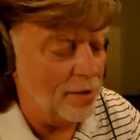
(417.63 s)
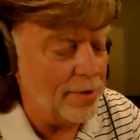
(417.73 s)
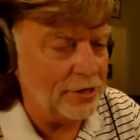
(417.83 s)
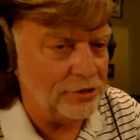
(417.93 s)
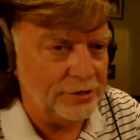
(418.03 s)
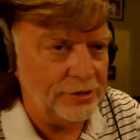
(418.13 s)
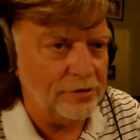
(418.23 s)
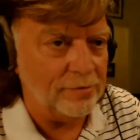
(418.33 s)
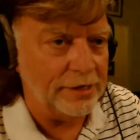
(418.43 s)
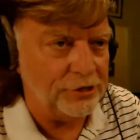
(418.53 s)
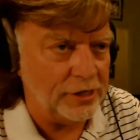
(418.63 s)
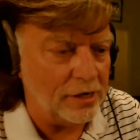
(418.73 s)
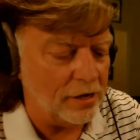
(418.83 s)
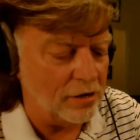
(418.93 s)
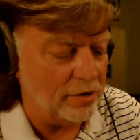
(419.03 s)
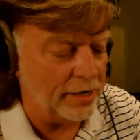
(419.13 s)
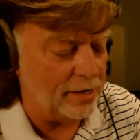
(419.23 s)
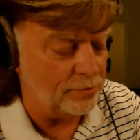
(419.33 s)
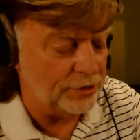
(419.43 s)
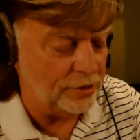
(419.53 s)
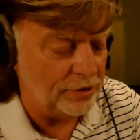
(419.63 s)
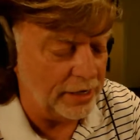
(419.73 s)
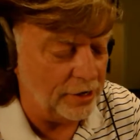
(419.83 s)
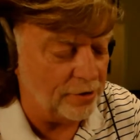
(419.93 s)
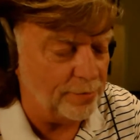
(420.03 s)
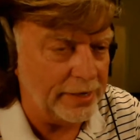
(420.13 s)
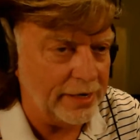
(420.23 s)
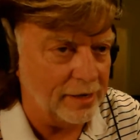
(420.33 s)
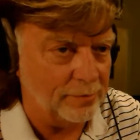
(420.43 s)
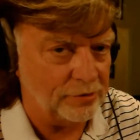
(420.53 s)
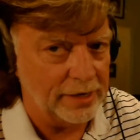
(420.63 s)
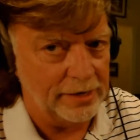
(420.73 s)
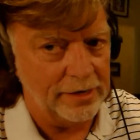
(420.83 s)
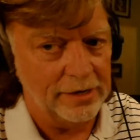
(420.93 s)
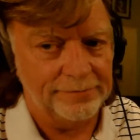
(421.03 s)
actually doing my show, and I'm tuning your pickups right now.